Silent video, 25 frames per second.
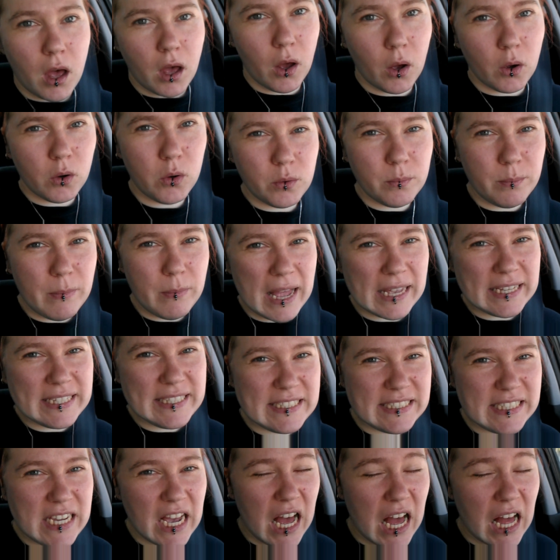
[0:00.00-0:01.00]
oh my
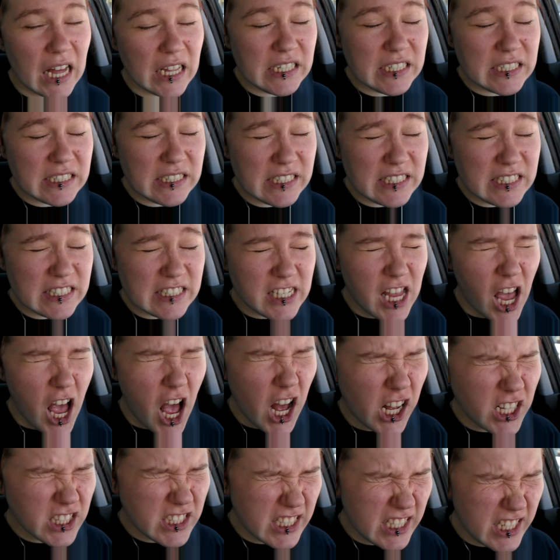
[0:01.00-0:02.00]
god it is
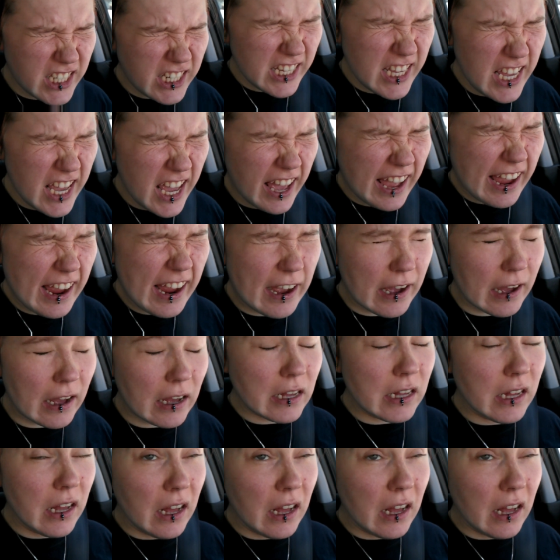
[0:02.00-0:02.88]
hot in here